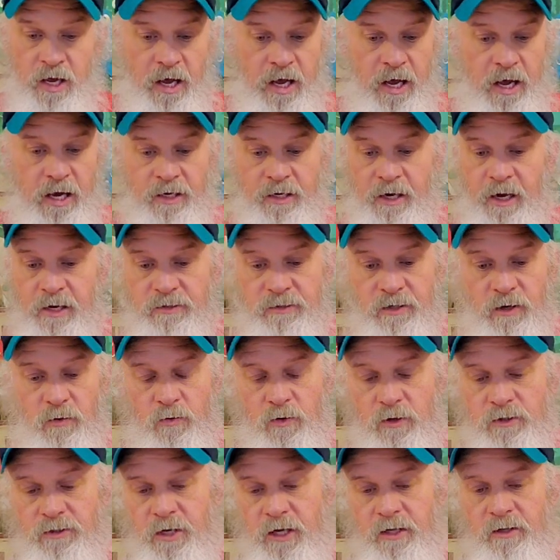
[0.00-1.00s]
In case I
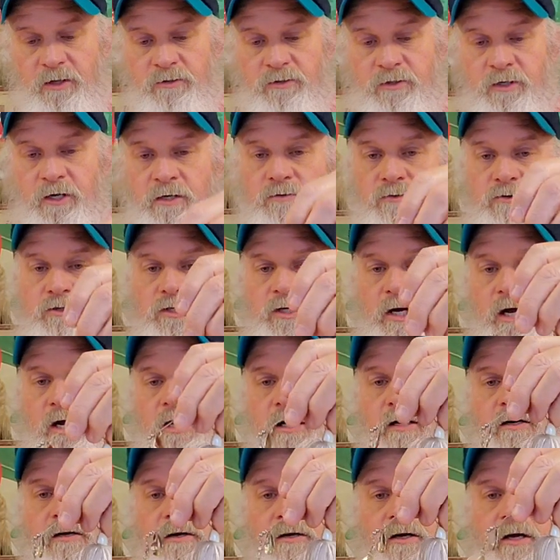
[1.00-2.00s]
want to take this gizzard
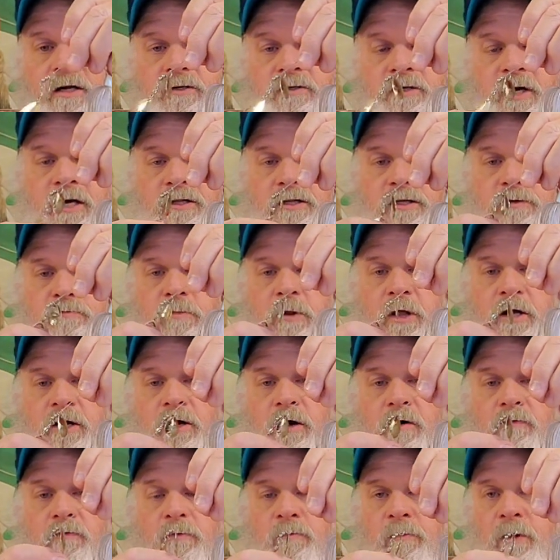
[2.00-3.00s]
shad and take this blade
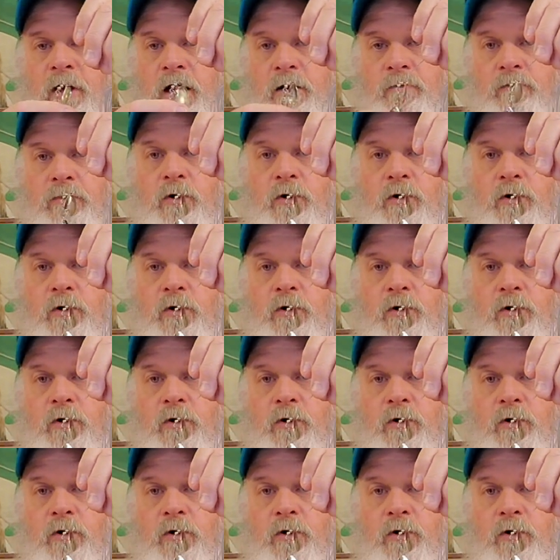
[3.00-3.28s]
off the back,